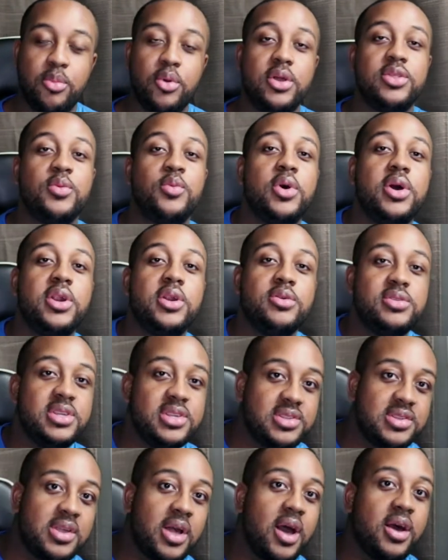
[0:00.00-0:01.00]
the one on
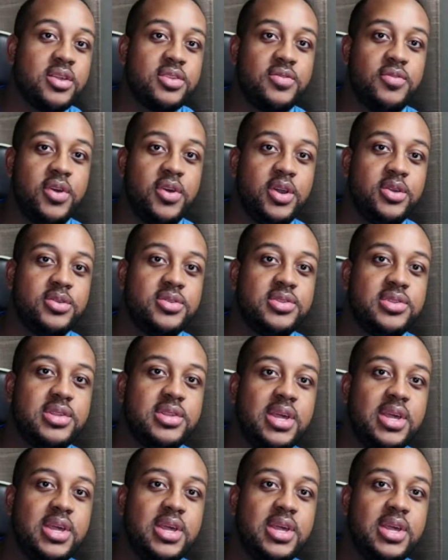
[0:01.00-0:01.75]
Discogs first,